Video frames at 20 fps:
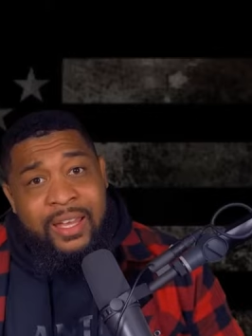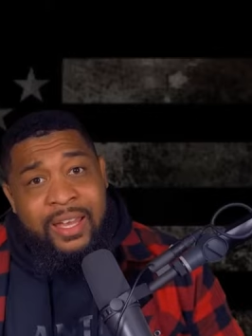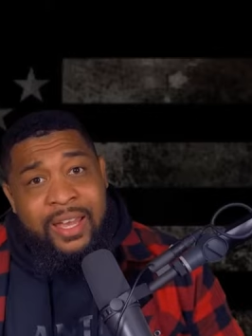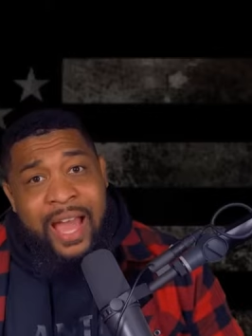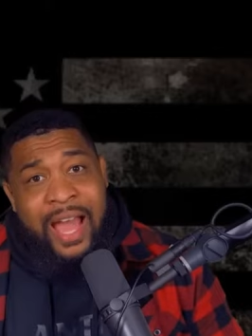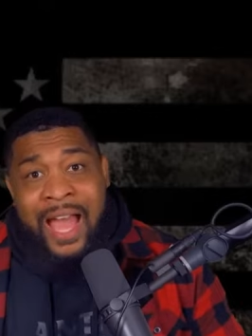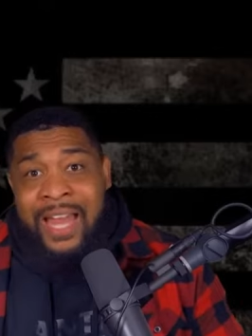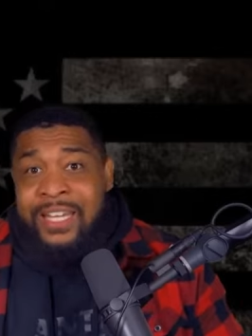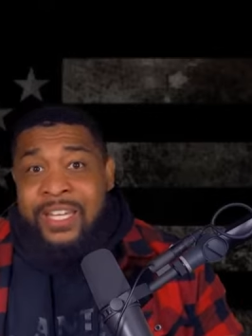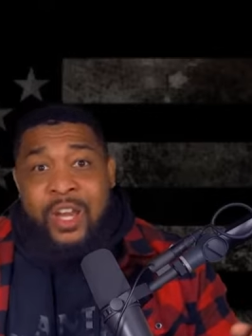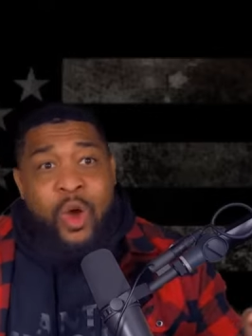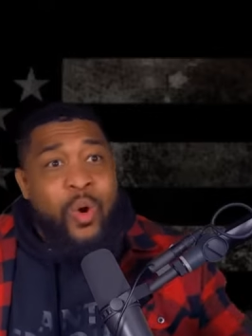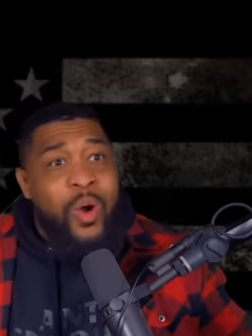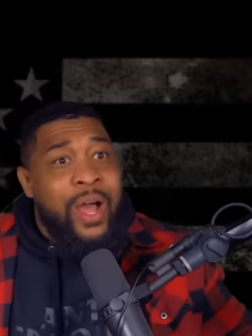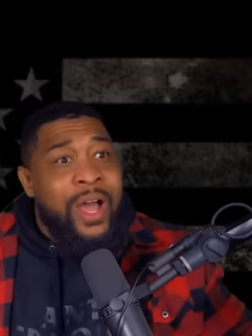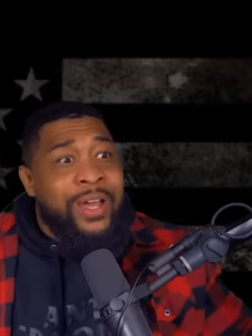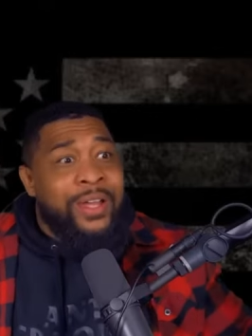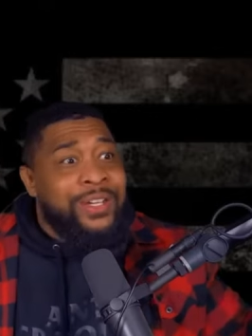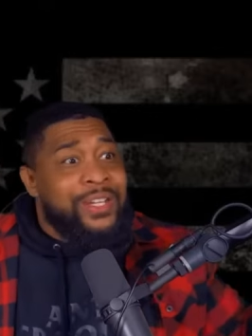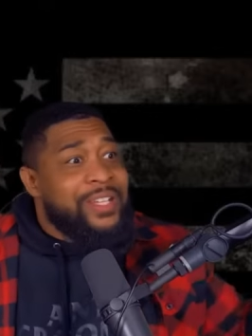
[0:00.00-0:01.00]
I don't
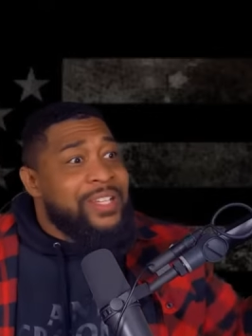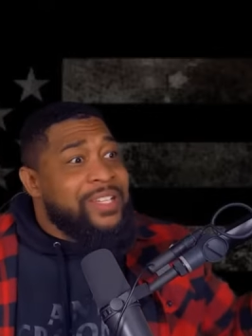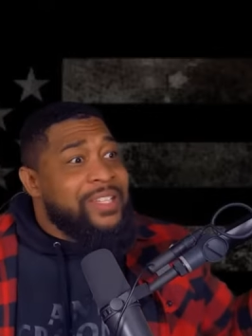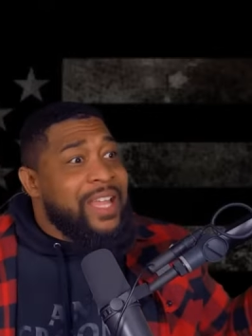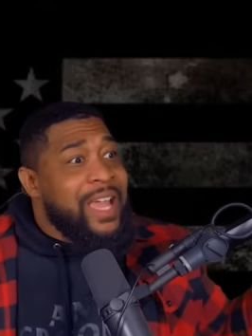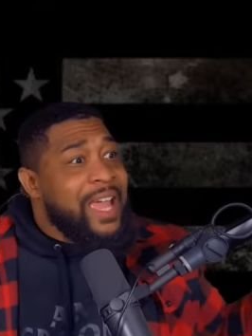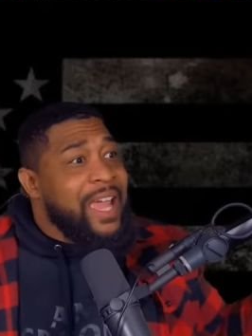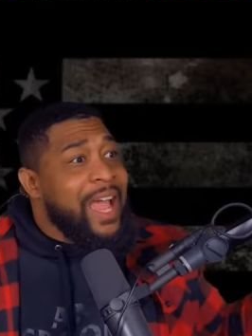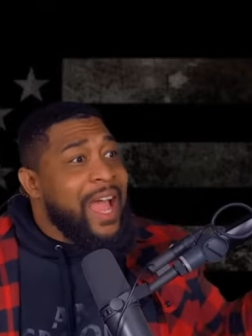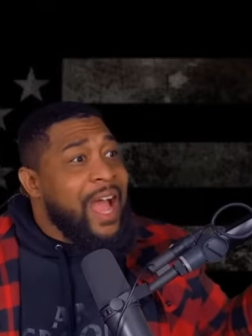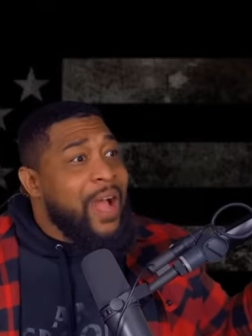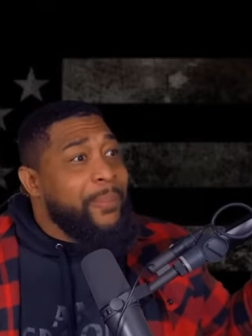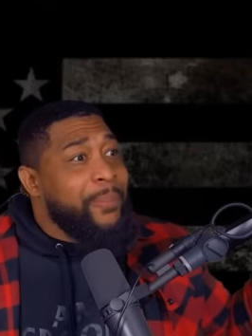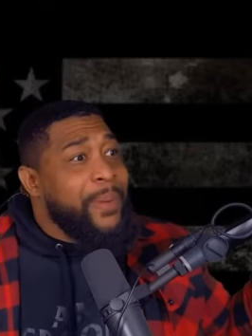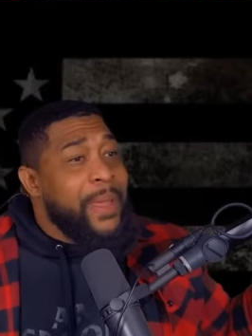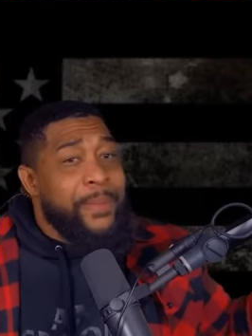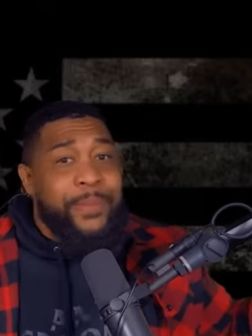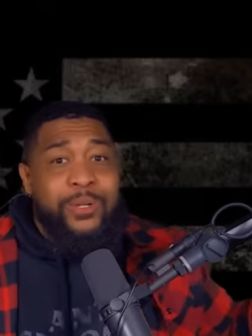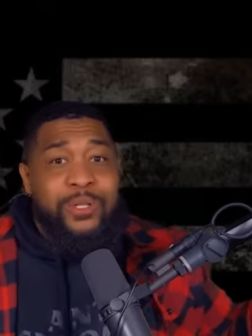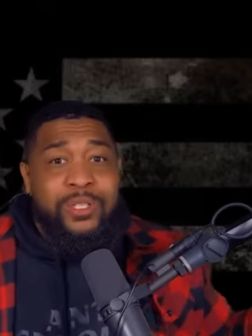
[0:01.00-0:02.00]
understand how
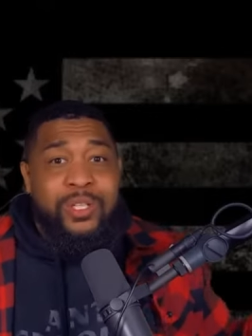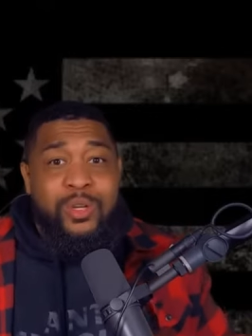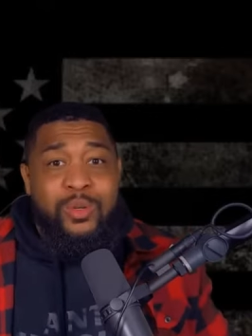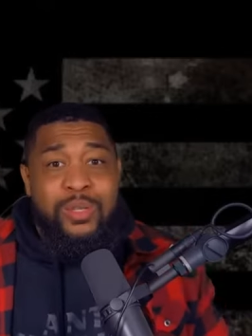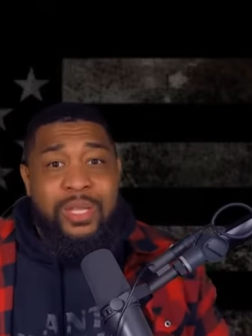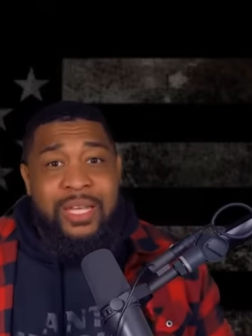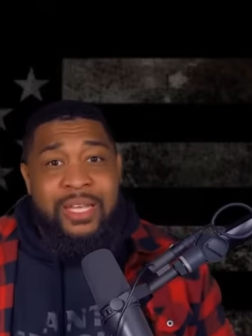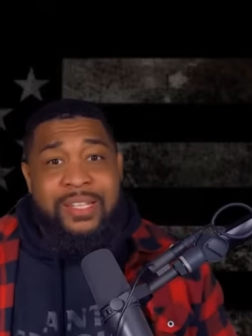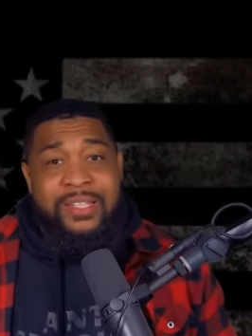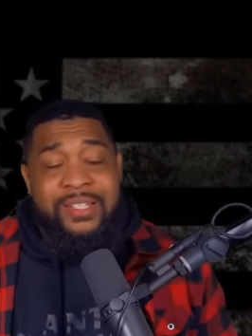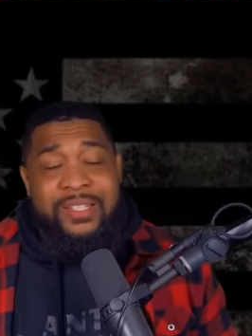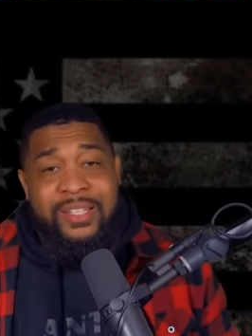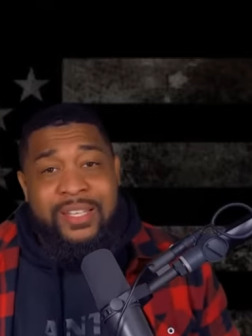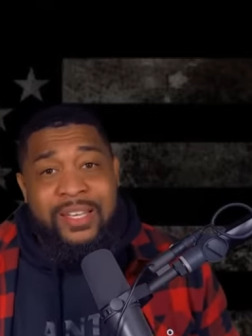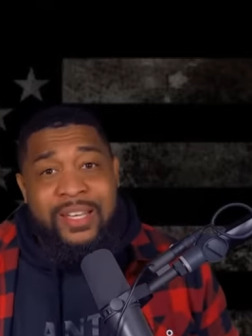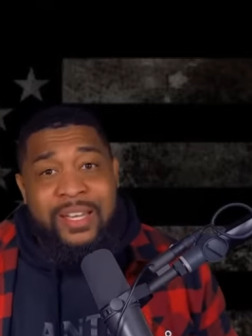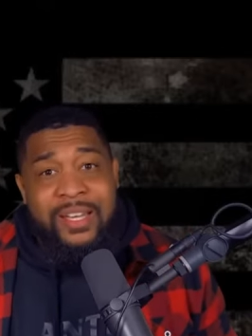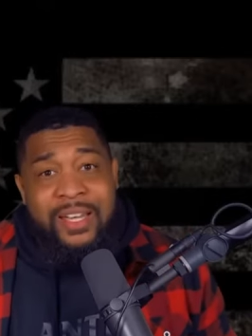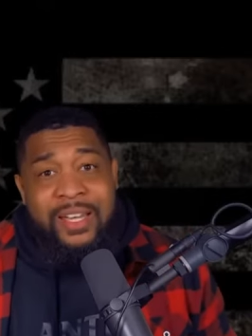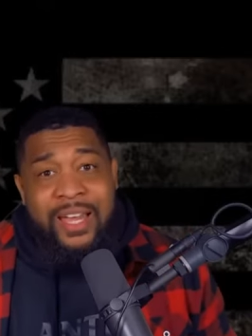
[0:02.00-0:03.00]
people do this.
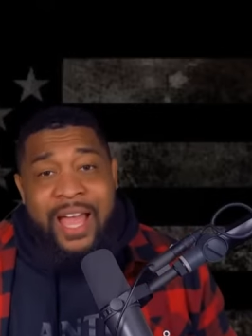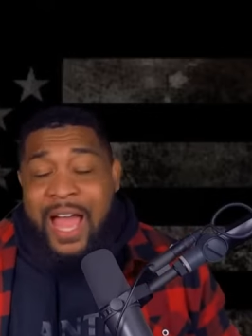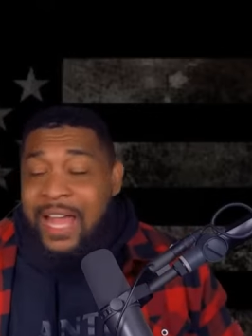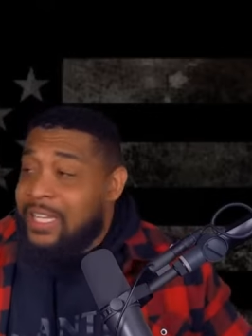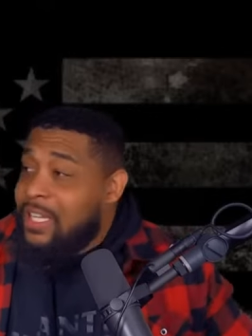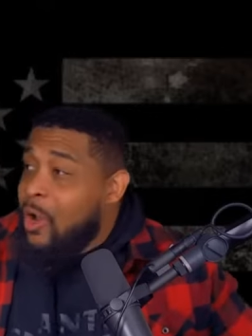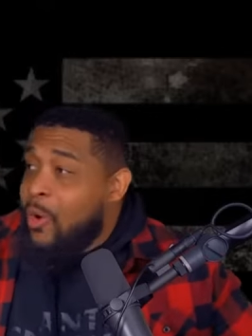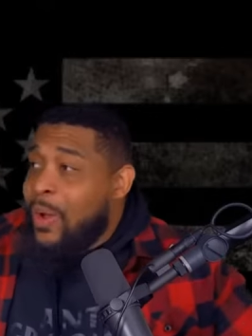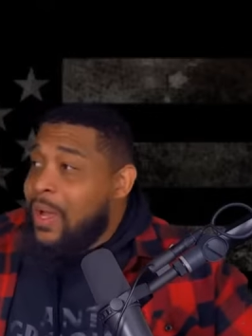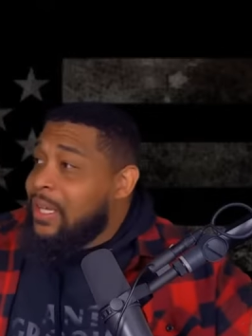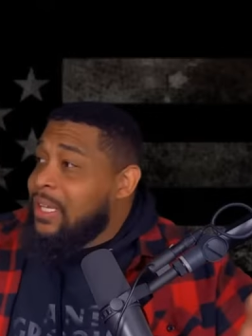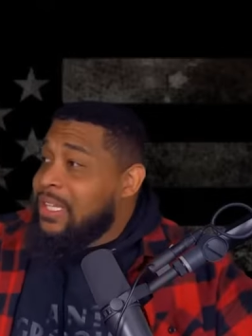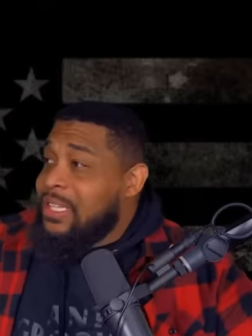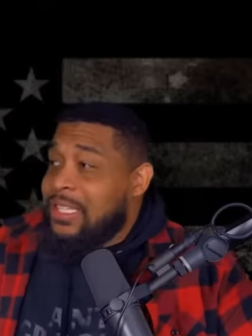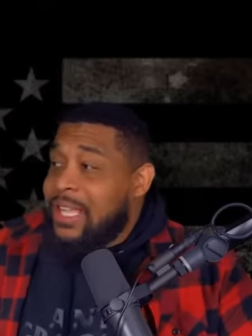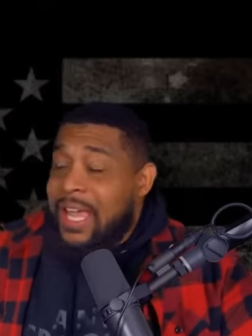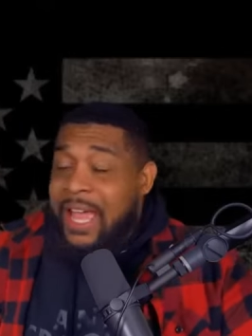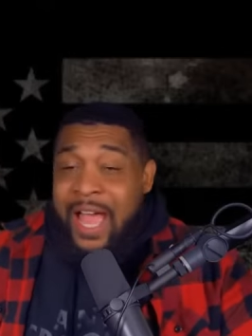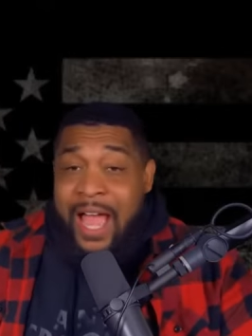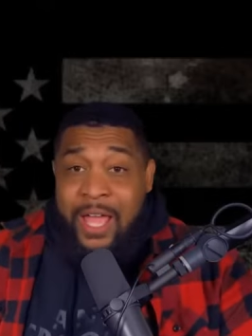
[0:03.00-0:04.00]
I don't
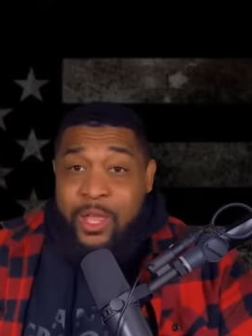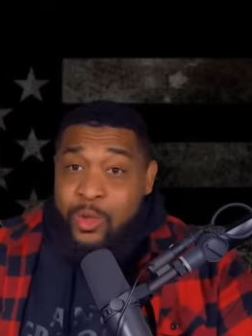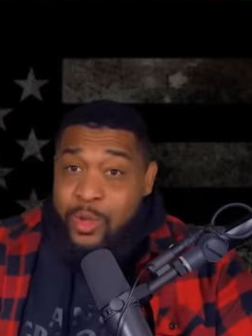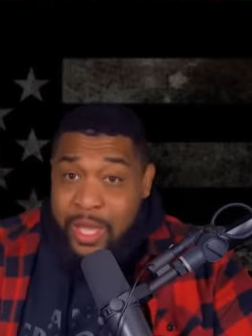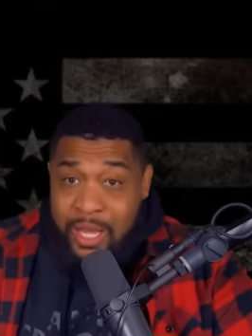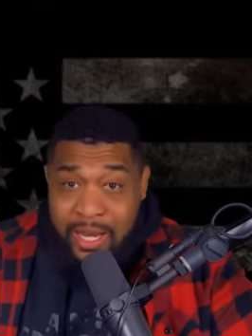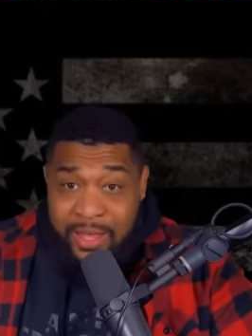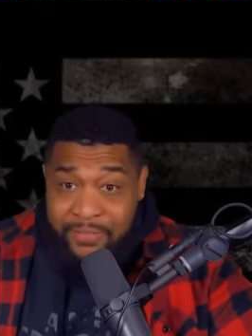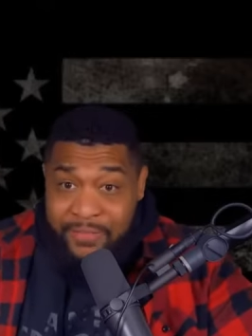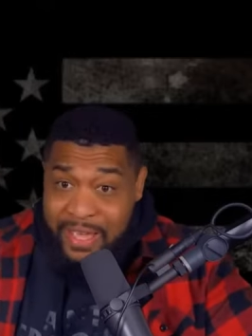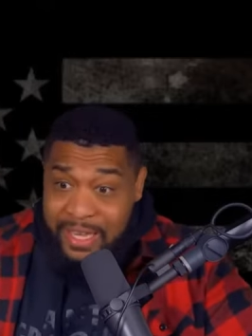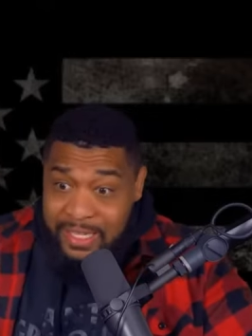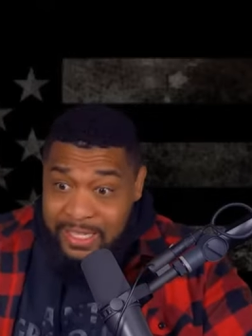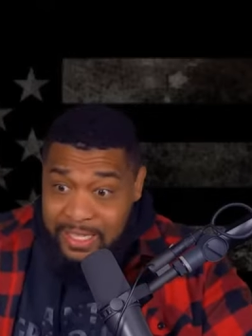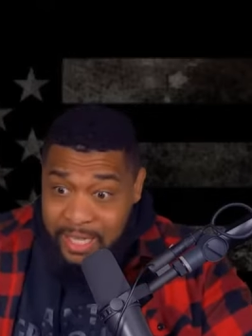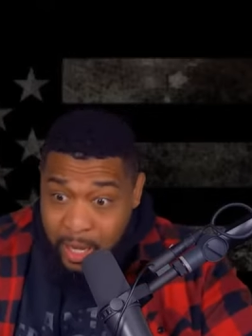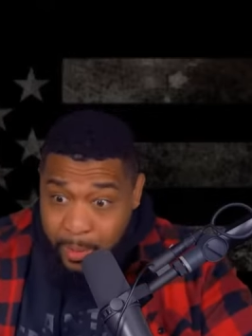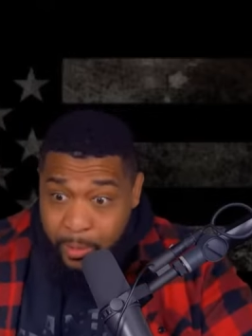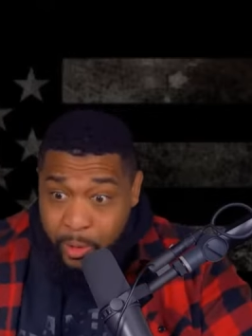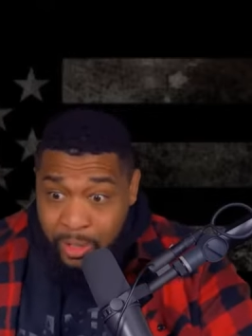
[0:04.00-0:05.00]
understand how you can live a
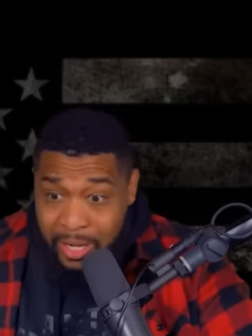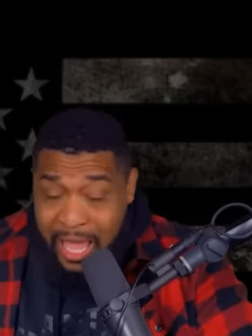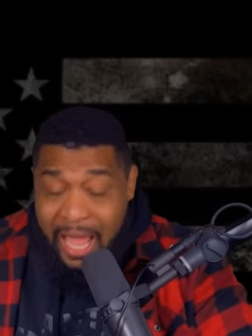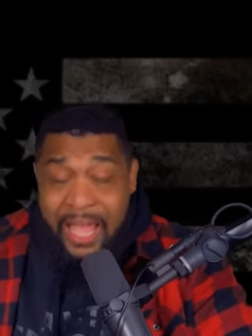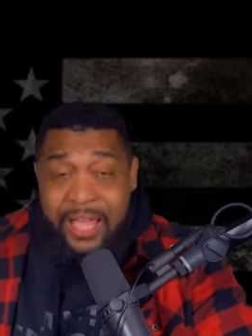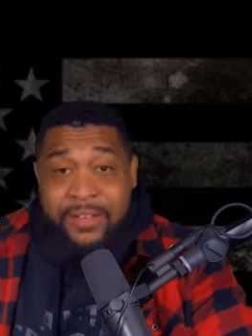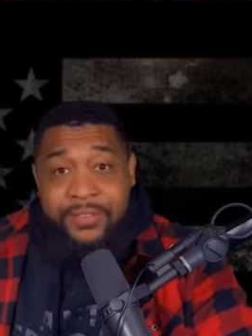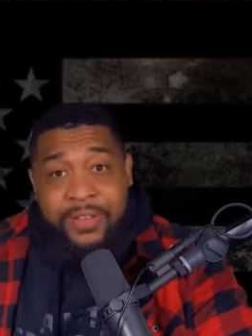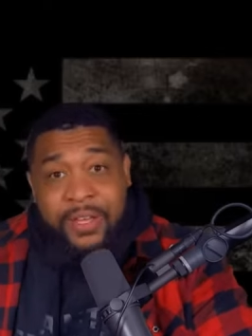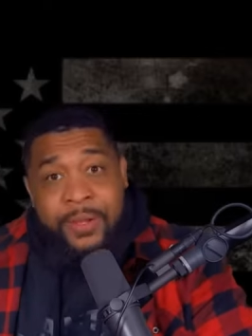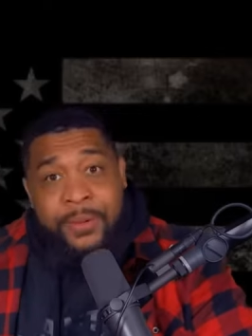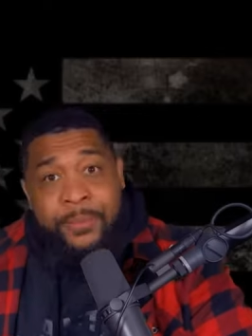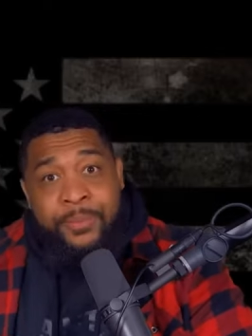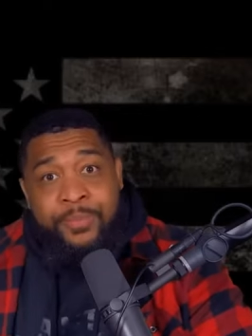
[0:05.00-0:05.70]
double life.